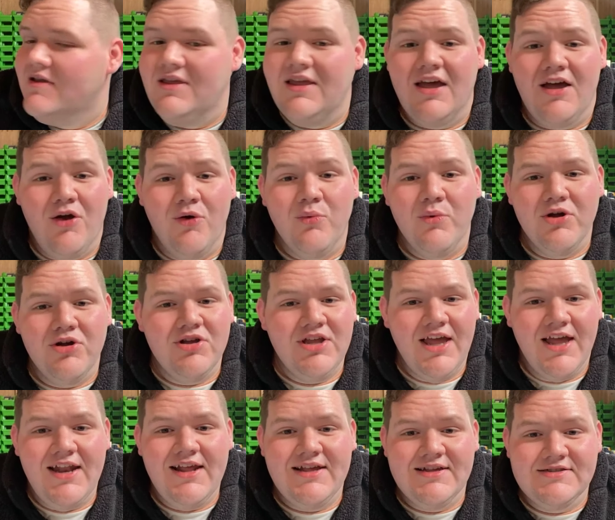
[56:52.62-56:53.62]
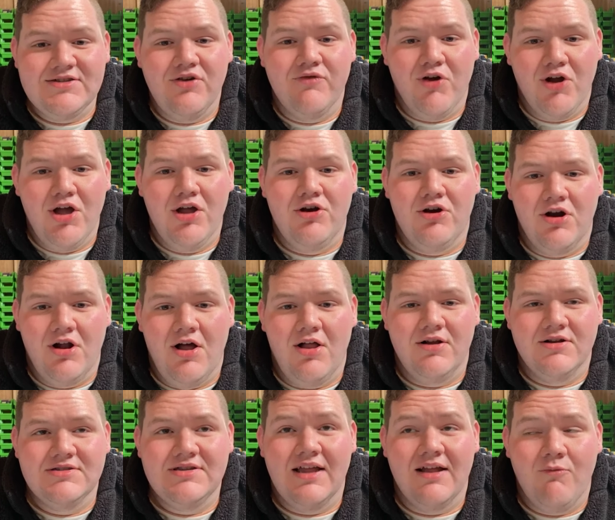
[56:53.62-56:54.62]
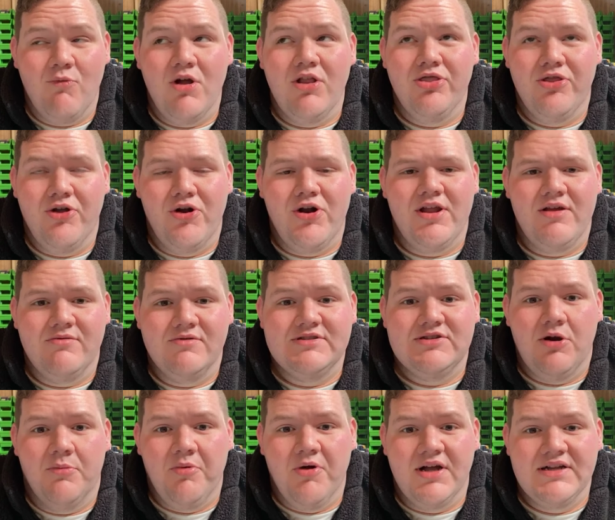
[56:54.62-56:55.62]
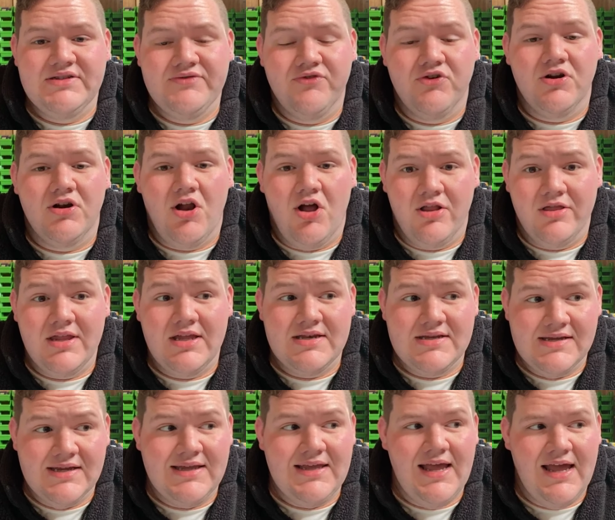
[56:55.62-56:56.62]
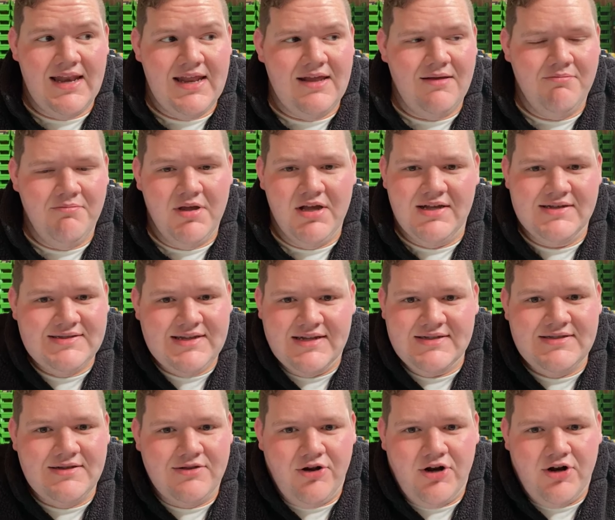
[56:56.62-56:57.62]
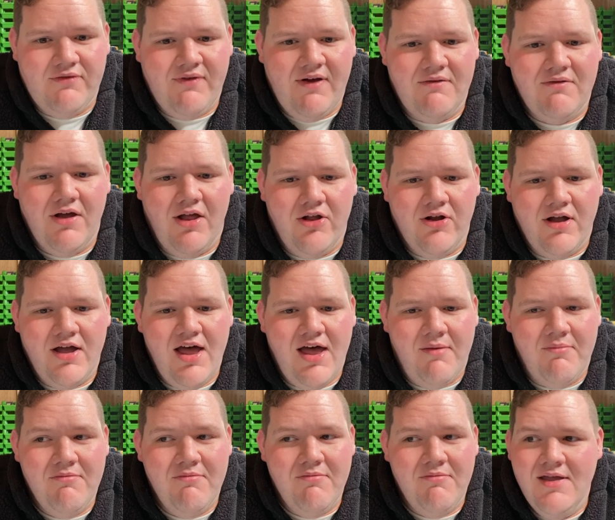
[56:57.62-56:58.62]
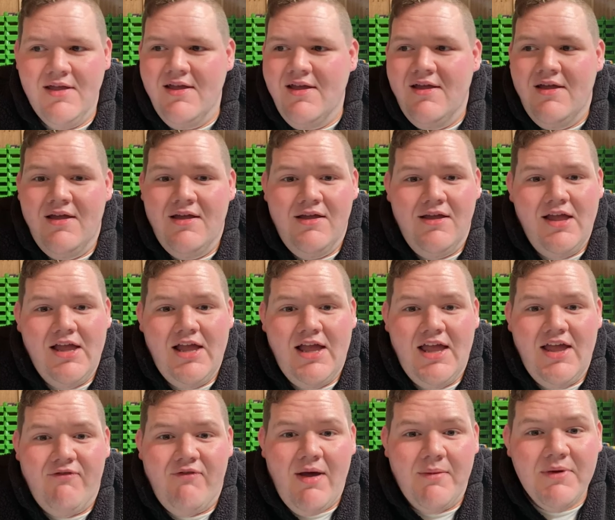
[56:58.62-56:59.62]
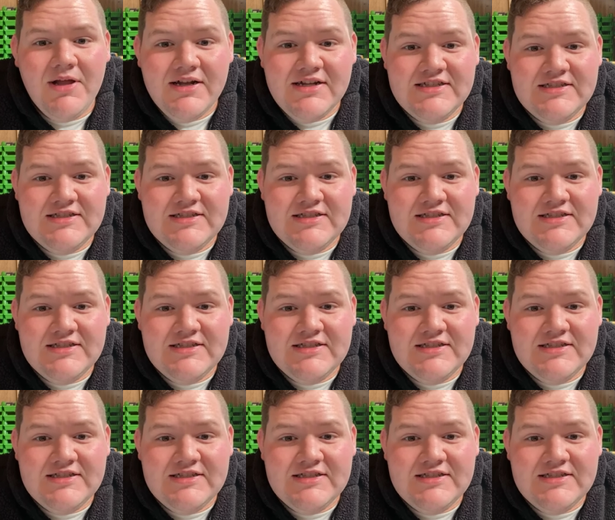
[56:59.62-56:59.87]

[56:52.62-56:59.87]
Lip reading: Yeah, a real Yeti is over $100. Like $130 was our price for an authentic Yeti, because that's a $35 cup. If I'm gonna